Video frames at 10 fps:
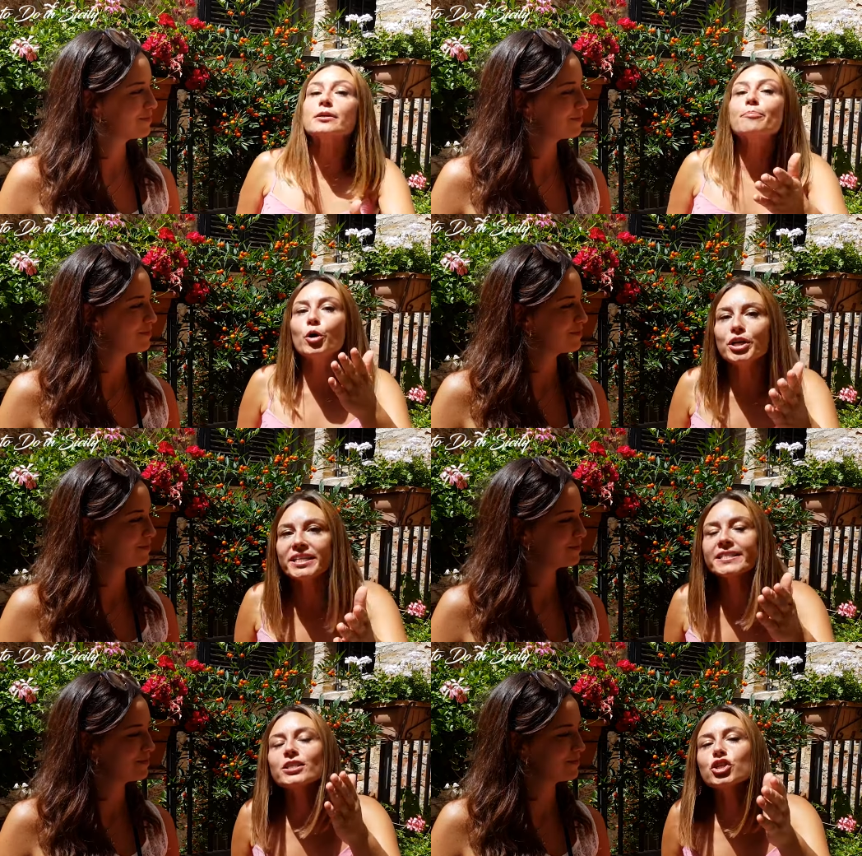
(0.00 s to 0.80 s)

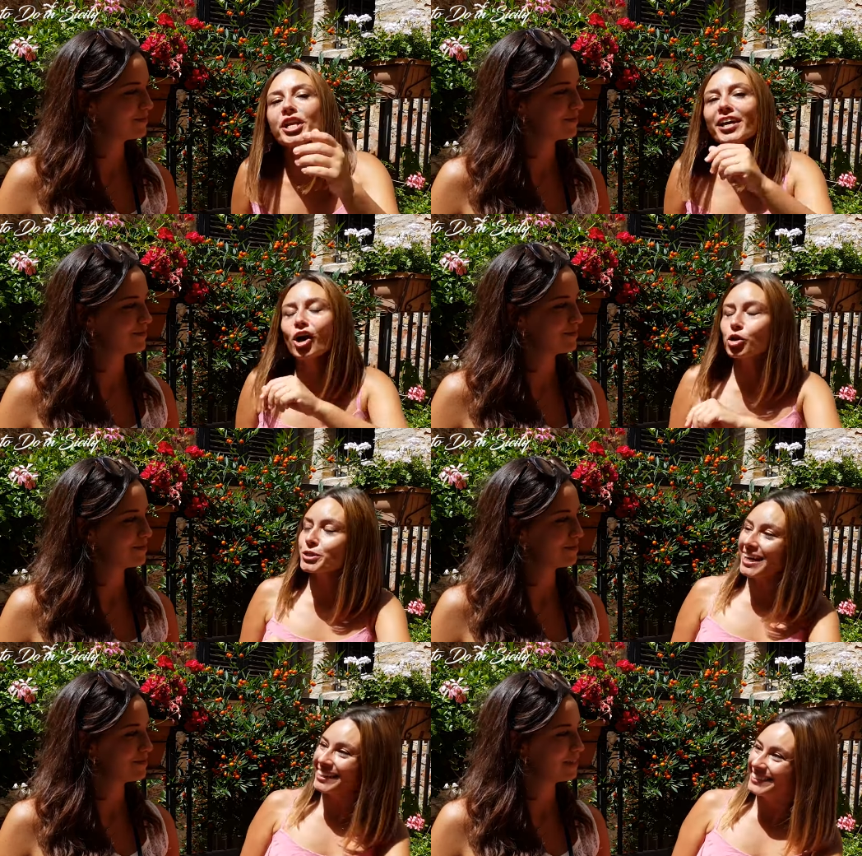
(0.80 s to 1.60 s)
Speaker 1: Polizzi
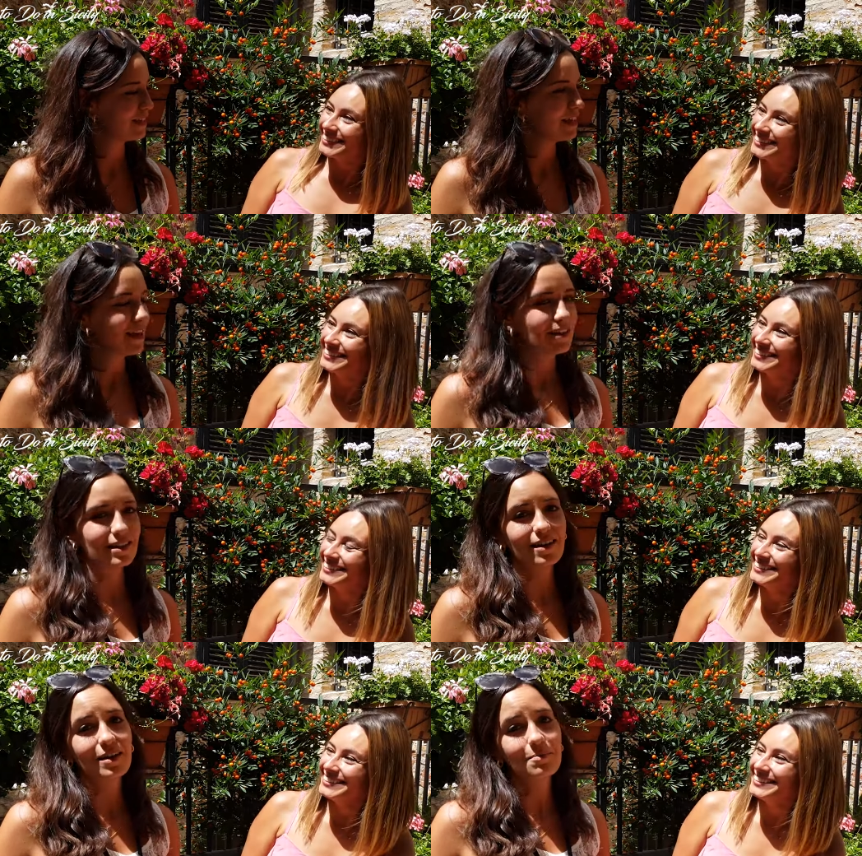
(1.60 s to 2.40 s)
Generosa.
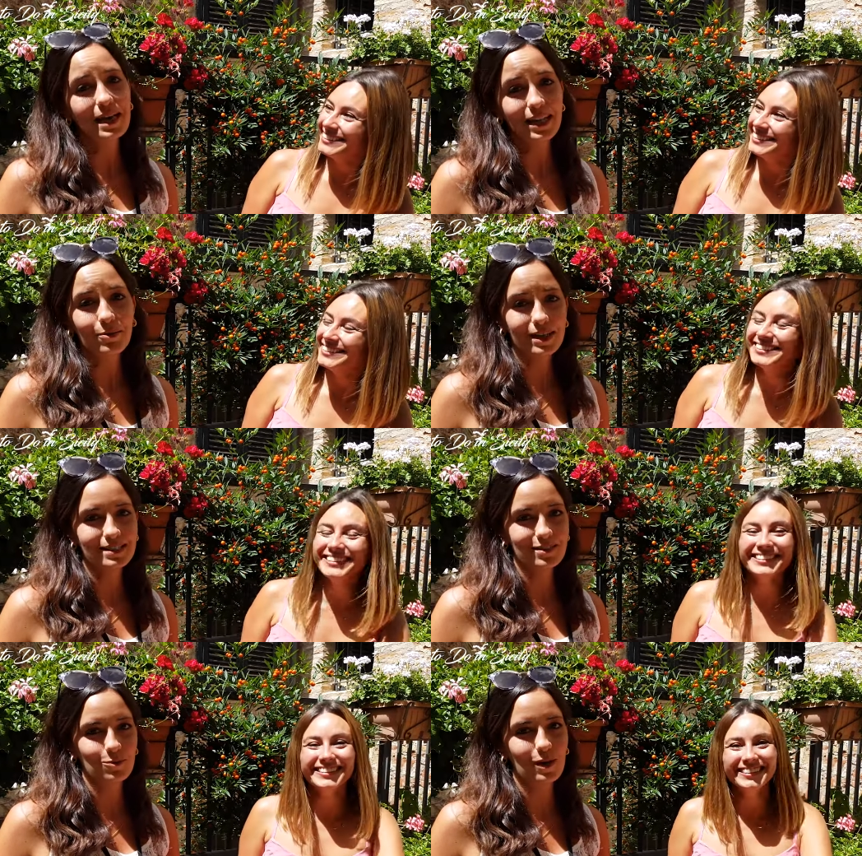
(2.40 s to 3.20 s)
There are many
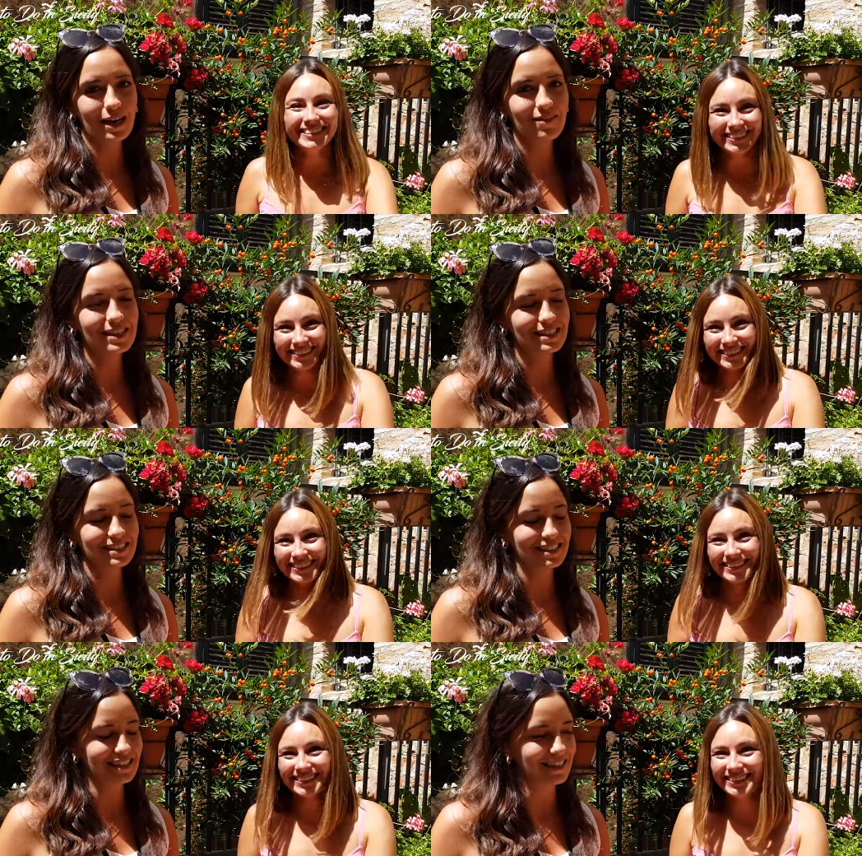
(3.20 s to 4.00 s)
reasons why I
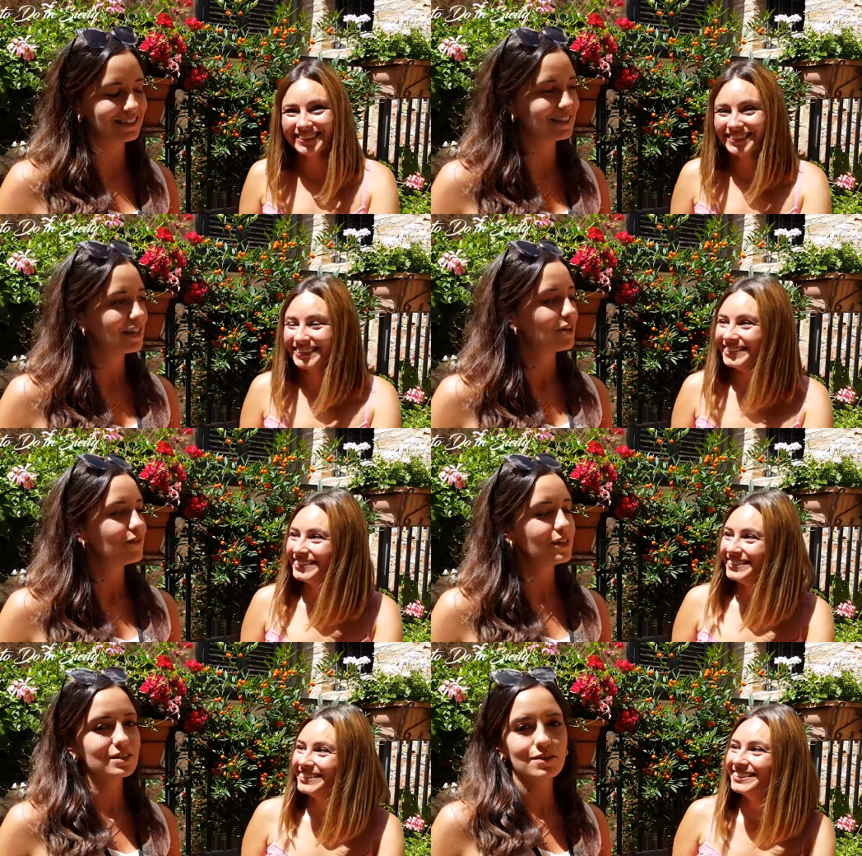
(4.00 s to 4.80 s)
visited it.
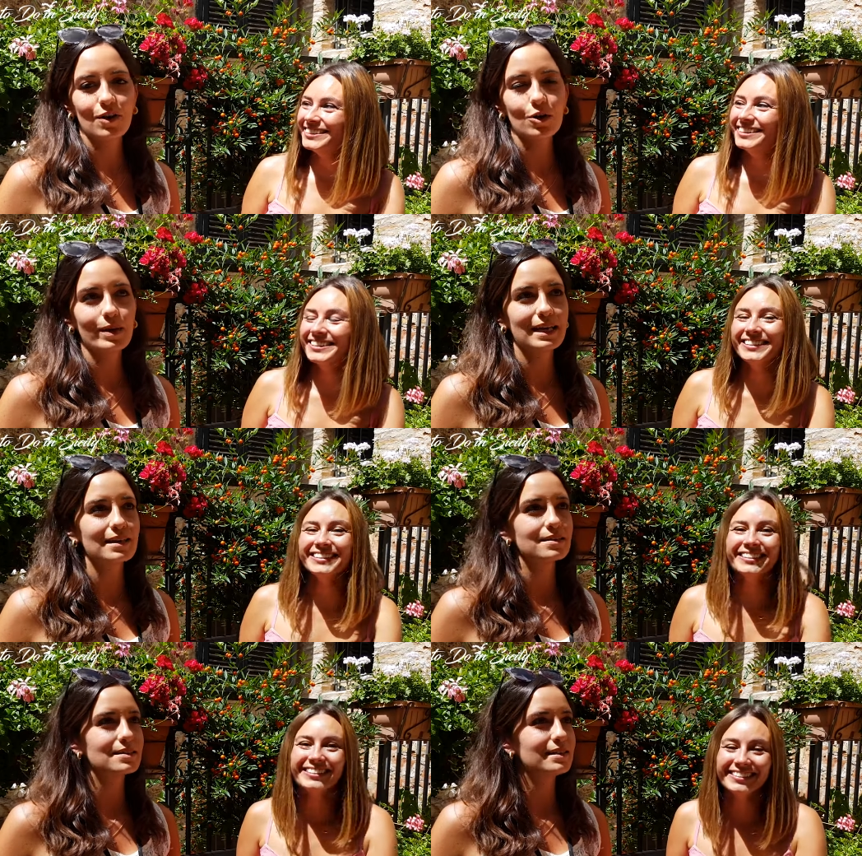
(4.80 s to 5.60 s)
First of all, we
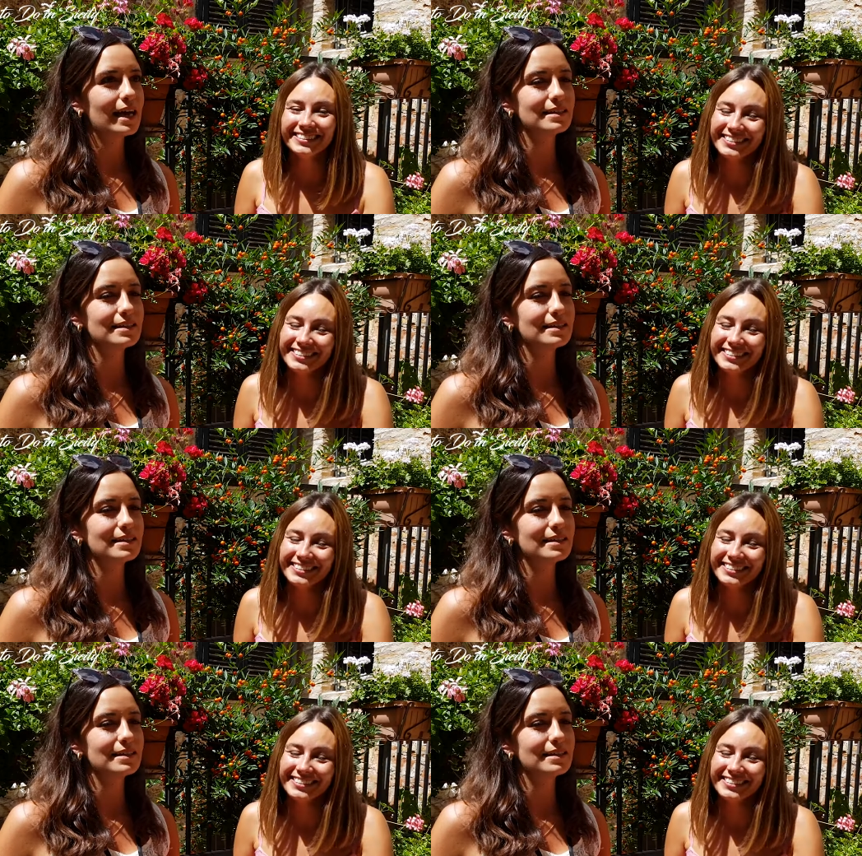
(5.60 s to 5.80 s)
can say